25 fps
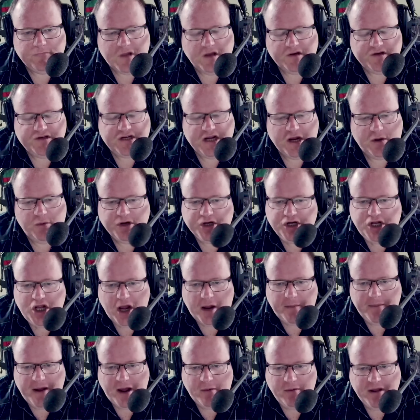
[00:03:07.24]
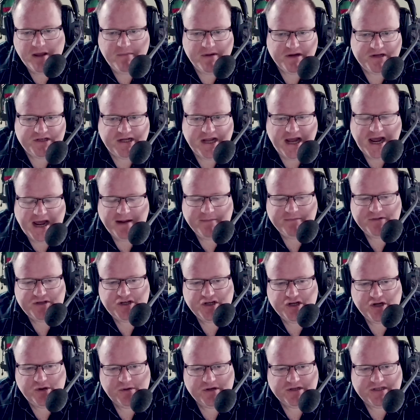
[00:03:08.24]
Kalyn Cobbo, he missed game
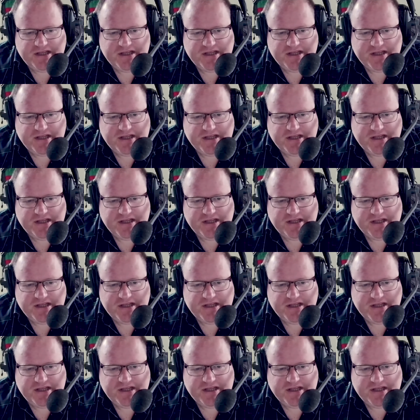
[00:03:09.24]
2.